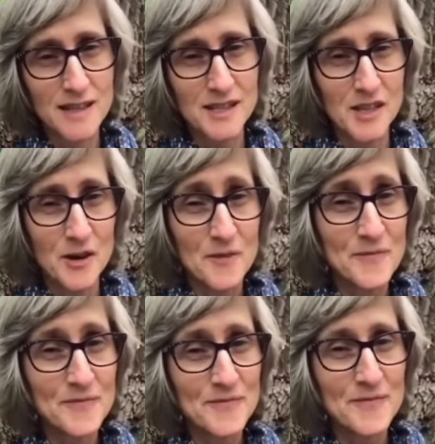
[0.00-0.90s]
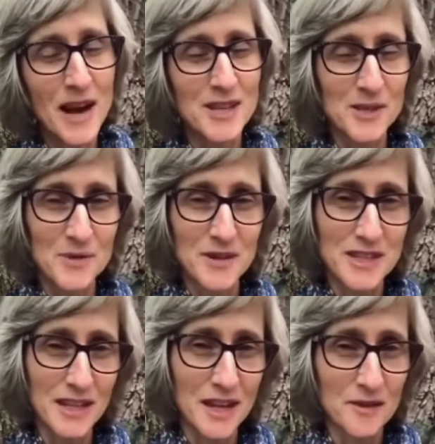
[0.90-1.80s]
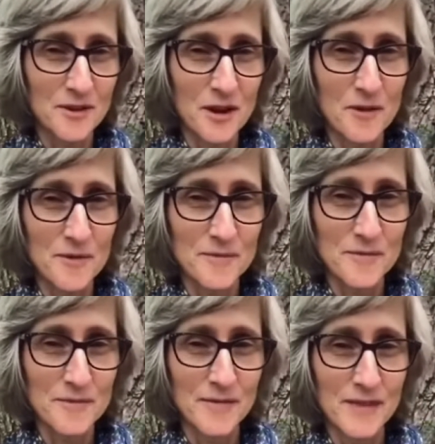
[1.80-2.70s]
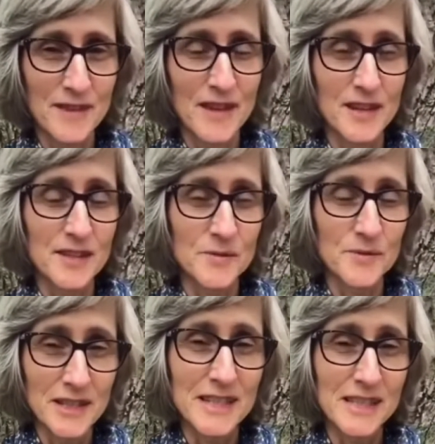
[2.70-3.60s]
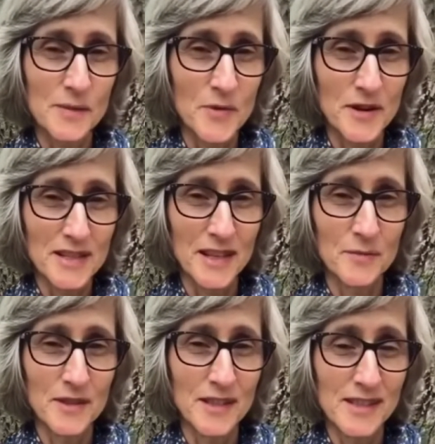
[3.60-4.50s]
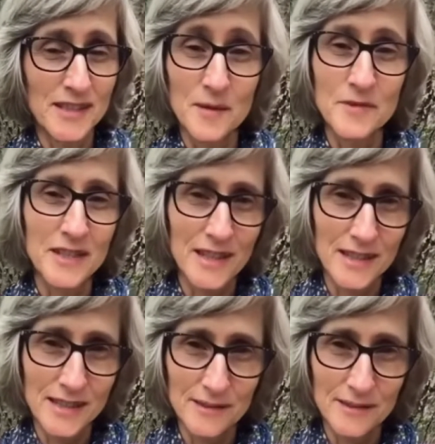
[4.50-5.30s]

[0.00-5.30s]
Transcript: So I just wanted to let you know that it's really disappointing, but it's come to this.